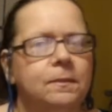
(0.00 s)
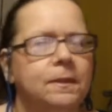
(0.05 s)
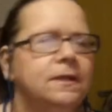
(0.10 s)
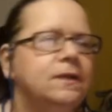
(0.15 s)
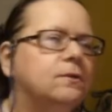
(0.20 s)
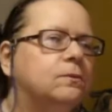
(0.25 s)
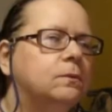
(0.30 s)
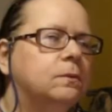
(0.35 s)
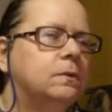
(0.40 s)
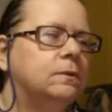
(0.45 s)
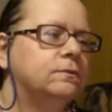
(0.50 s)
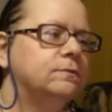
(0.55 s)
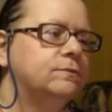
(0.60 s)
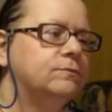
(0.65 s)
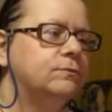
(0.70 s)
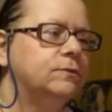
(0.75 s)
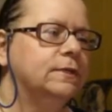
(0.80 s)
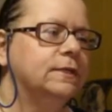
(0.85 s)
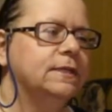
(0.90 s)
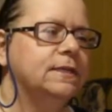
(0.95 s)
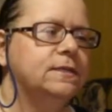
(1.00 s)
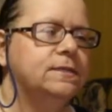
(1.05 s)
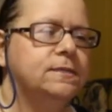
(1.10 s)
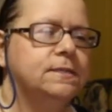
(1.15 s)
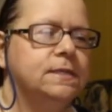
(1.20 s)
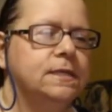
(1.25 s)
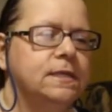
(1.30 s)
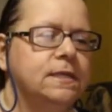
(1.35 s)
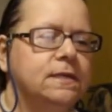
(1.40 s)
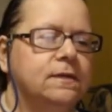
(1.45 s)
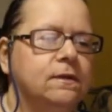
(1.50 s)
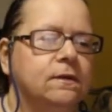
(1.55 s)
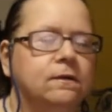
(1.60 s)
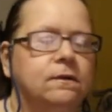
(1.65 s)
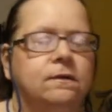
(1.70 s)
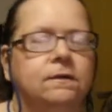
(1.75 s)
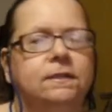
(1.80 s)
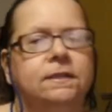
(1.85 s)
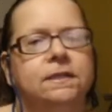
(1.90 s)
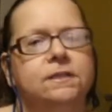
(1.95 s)
but you won't really see
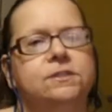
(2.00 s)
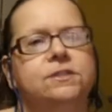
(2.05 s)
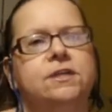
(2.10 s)
her unless